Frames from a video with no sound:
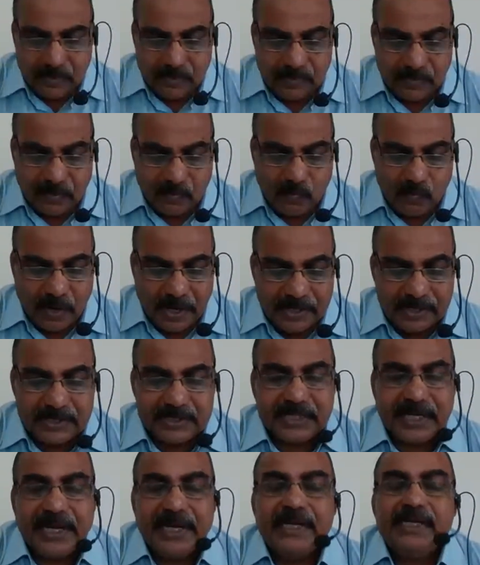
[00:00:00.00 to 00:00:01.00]
from one
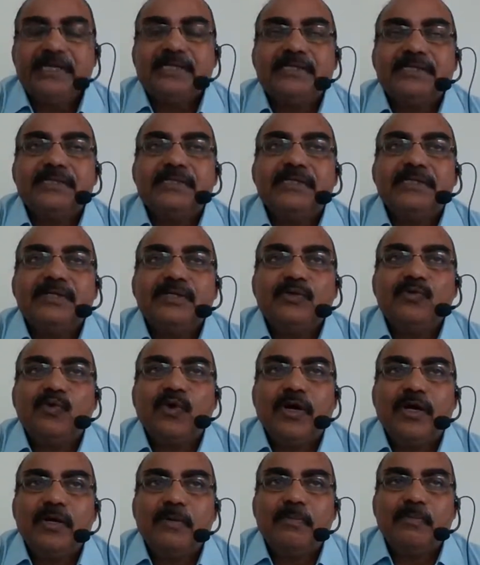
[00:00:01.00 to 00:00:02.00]
side you
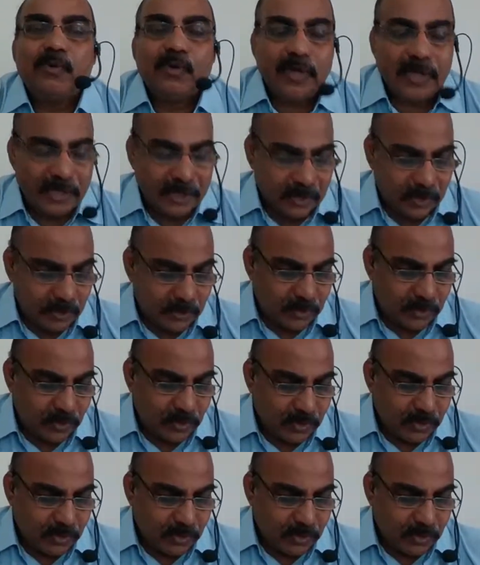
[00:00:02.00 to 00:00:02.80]
want to pull a